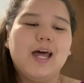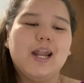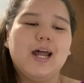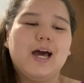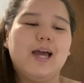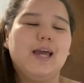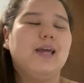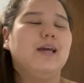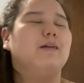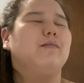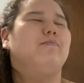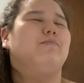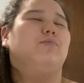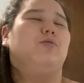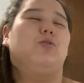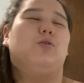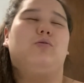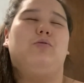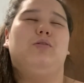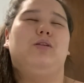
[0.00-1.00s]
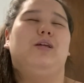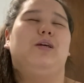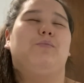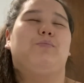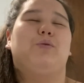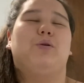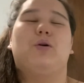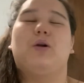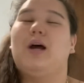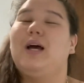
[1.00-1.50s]
I am totally
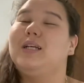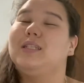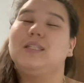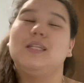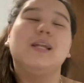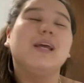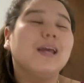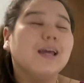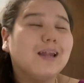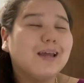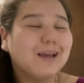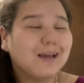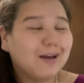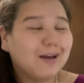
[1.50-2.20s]
procrastinating